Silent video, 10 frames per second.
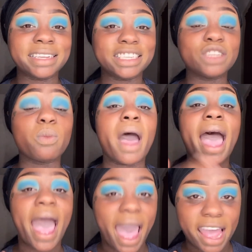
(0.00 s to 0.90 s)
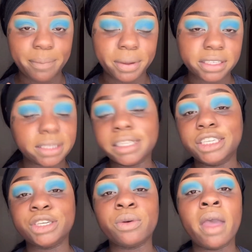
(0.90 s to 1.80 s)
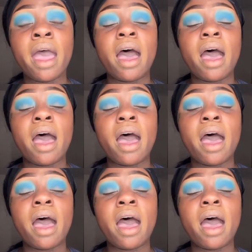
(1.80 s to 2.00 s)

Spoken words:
This is what I personally do.